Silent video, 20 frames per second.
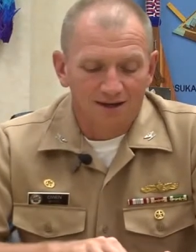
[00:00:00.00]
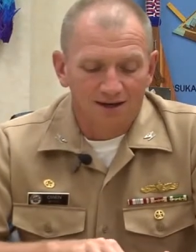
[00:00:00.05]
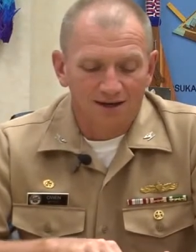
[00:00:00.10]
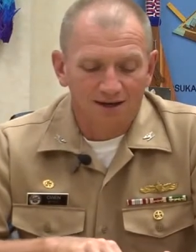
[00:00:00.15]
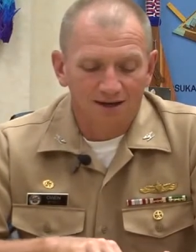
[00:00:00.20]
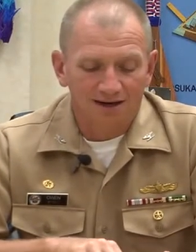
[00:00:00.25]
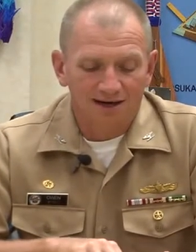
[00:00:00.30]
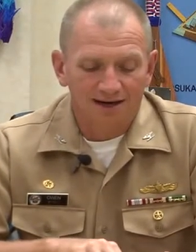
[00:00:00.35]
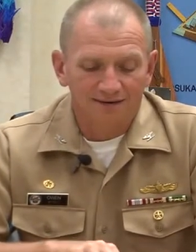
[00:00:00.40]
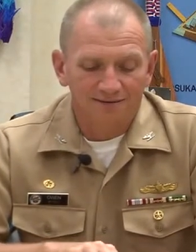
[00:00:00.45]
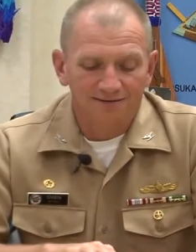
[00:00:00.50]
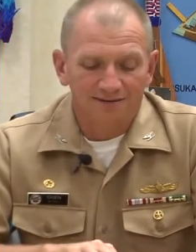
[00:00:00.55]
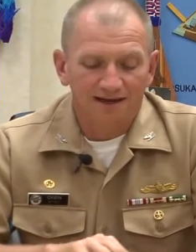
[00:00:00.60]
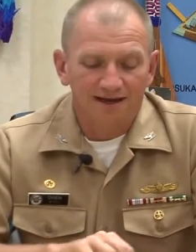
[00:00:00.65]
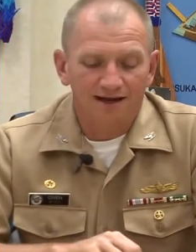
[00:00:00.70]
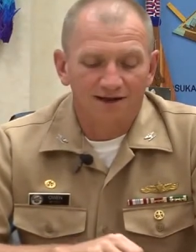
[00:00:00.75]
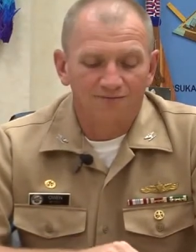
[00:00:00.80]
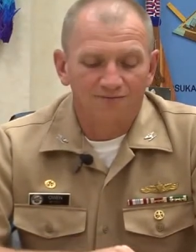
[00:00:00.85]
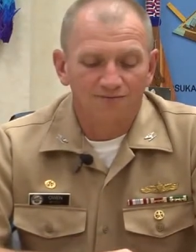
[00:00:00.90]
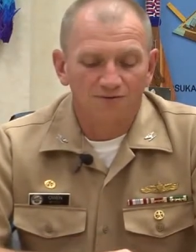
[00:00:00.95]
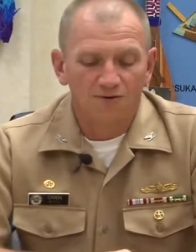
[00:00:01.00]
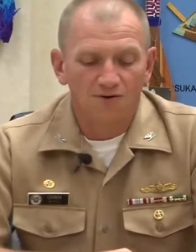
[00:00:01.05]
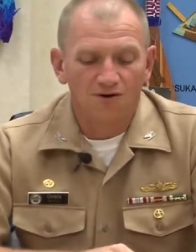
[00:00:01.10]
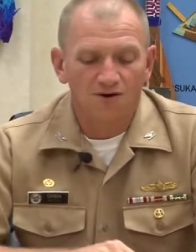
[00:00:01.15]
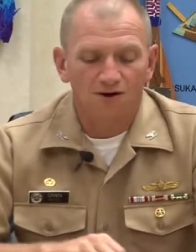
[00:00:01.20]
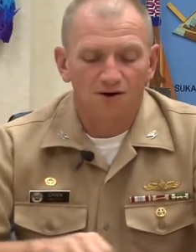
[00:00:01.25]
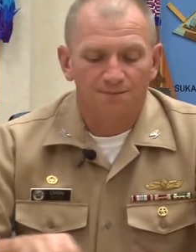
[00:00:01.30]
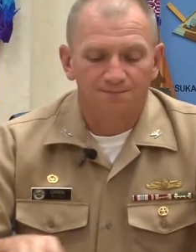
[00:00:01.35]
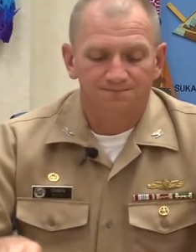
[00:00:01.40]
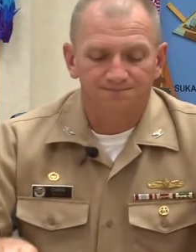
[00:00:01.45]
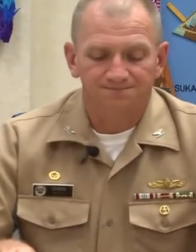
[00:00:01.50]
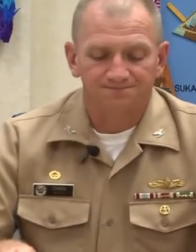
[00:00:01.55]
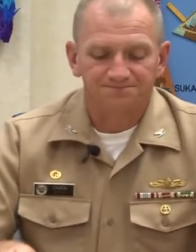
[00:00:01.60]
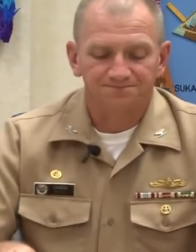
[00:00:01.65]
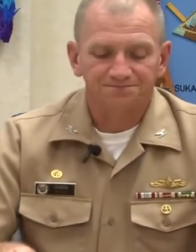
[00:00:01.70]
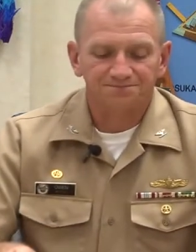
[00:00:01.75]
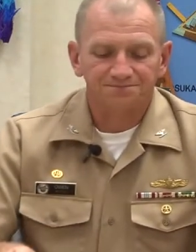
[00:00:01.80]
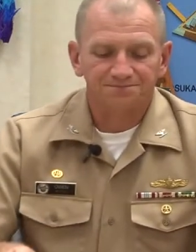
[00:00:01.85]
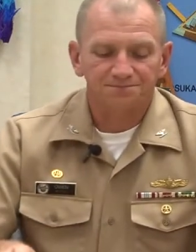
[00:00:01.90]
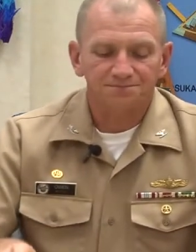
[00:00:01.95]
All right, now for
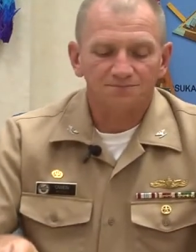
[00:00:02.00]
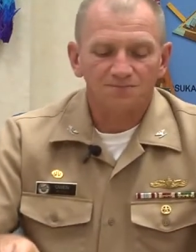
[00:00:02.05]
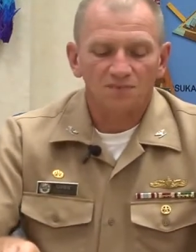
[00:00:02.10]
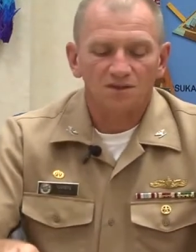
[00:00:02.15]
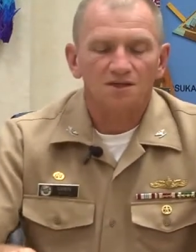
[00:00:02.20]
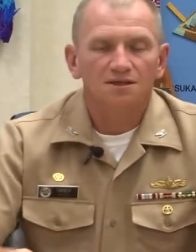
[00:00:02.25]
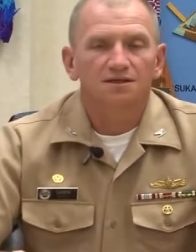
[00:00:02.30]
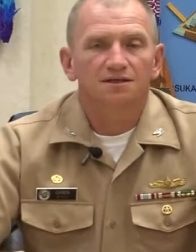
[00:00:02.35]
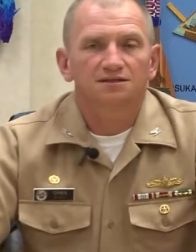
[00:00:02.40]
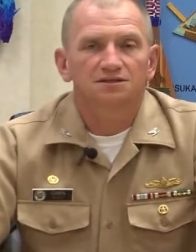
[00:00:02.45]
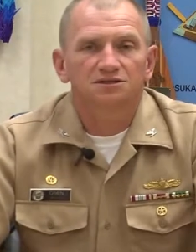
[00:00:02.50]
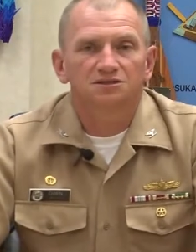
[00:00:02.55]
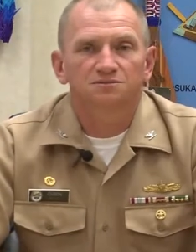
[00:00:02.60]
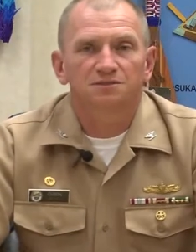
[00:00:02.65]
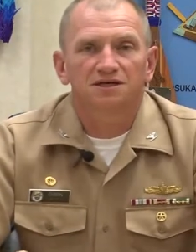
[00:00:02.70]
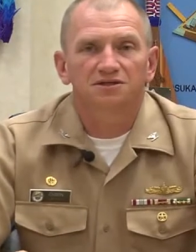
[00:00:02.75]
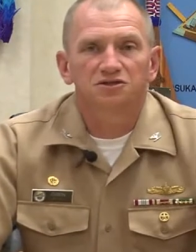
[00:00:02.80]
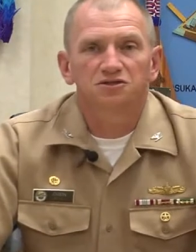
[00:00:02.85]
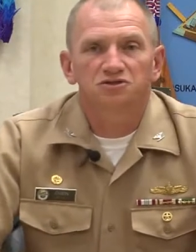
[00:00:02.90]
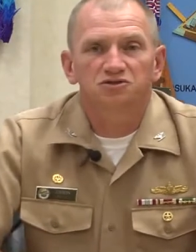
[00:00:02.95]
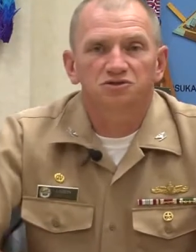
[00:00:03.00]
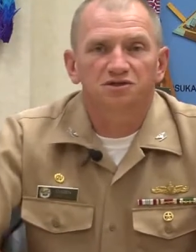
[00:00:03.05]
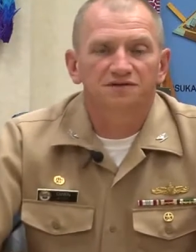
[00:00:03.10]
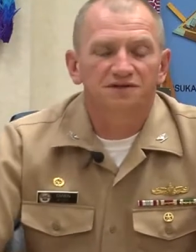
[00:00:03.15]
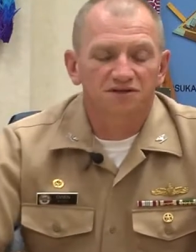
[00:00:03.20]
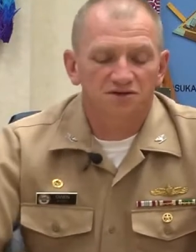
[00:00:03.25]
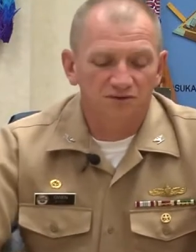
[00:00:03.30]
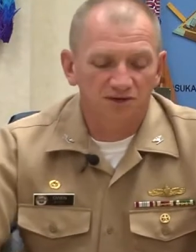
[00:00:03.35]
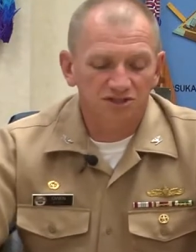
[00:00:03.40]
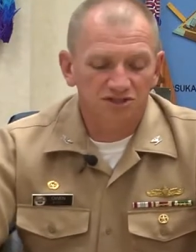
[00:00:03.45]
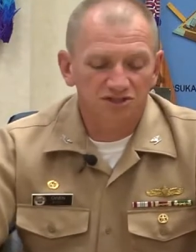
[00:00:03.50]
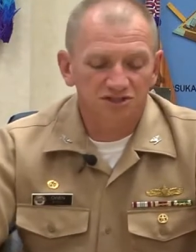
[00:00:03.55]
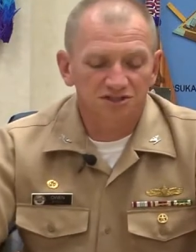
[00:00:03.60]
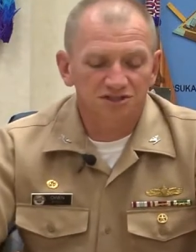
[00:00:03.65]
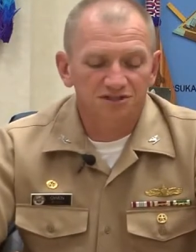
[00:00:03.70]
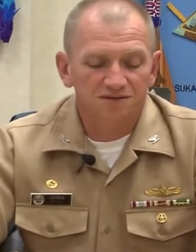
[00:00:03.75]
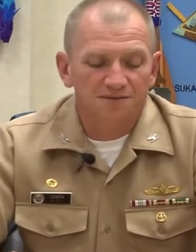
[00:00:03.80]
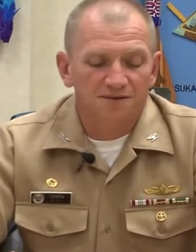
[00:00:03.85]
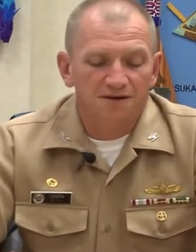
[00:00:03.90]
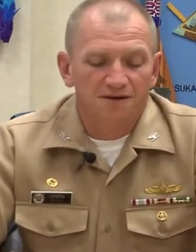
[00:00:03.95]
my new trivia
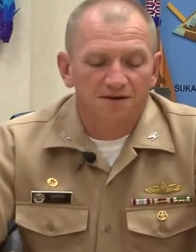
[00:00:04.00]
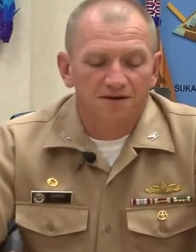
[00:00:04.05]
questions.